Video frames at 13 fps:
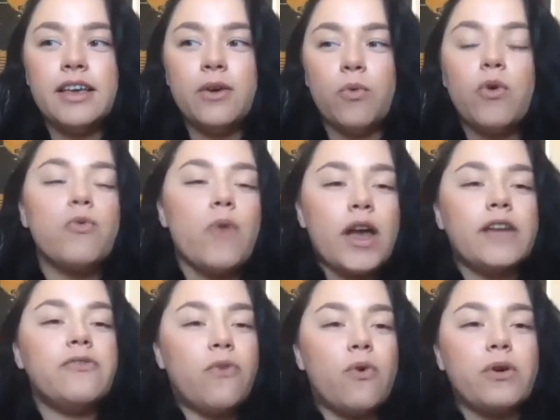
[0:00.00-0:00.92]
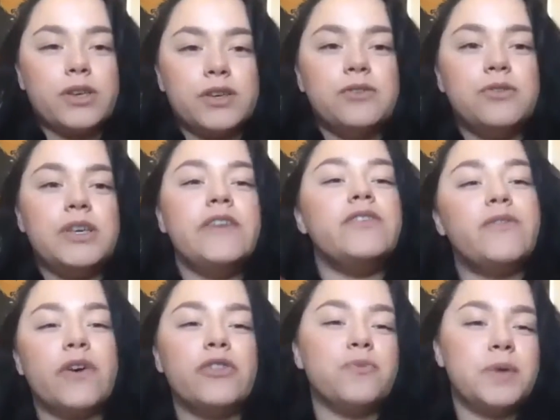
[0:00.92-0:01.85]
were right for you, even if
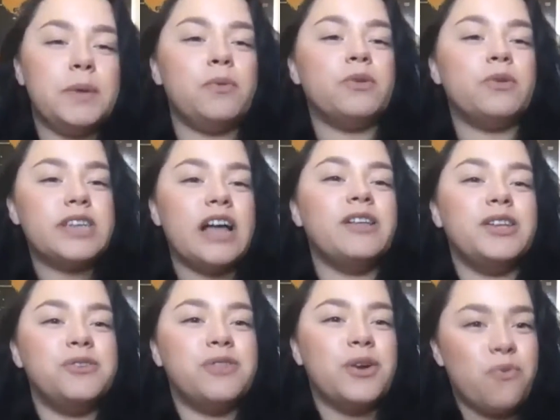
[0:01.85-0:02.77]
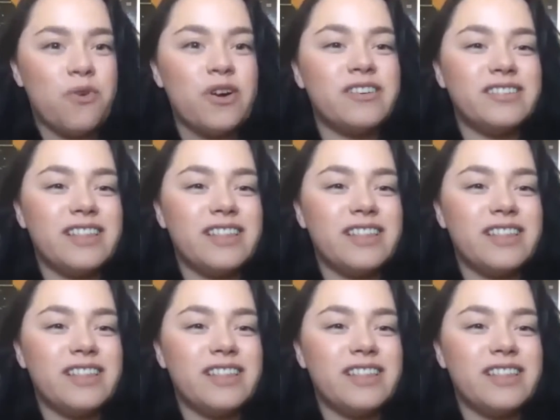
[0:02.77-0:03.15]
other people were telling you they weren't,